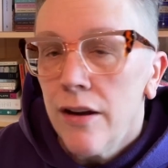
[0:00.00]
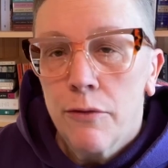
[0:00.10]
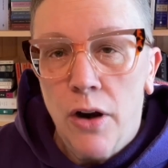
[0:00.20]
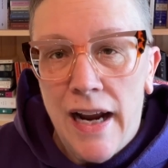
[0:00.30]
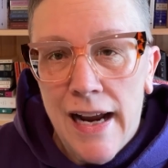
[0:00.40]

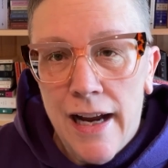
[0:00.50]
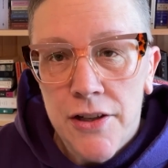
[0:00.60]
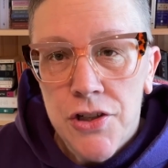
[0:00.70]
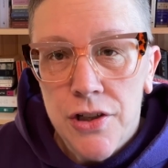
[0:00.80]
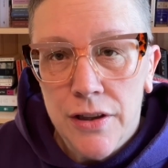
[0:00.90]
For
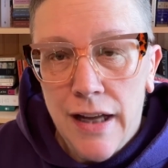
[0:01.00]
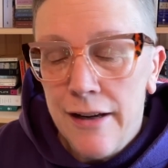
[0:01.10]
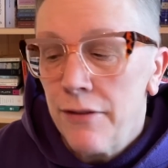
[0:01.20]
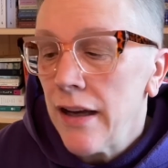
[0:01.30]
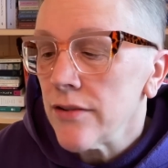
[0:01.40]
Ash,
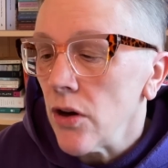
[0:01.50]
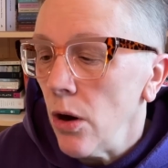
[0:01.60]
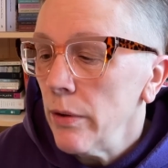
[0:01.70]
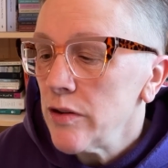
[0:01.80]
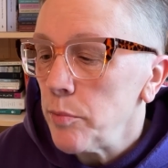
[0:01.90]
life has
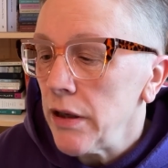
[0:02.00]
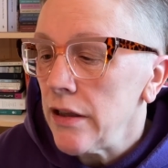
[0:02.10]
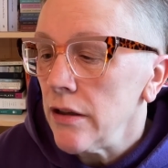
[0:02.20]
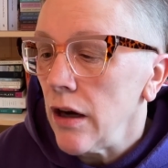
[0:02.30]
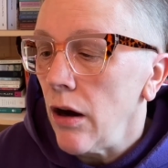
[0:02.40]
always
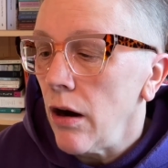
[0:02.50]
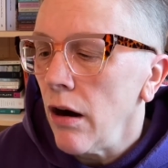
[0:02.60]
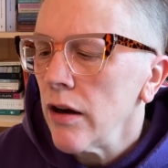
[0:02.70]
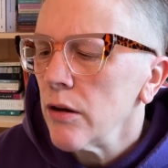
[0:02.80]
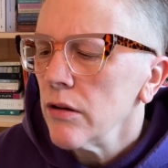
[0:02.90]
been
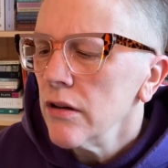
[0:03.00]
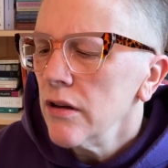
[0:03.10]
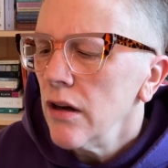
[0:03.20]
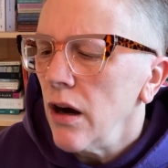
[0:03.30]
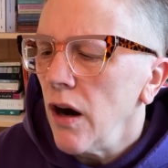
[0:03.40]

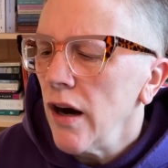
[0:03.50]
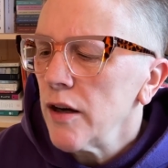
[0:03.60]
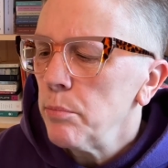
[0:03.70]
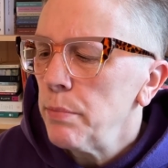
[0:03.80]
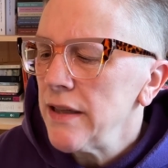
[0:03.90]

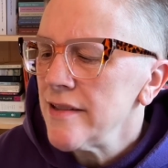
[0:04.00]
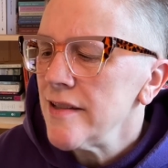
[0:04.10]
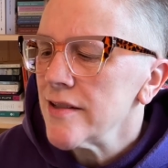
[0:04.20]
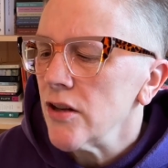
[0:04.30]
arquebuses and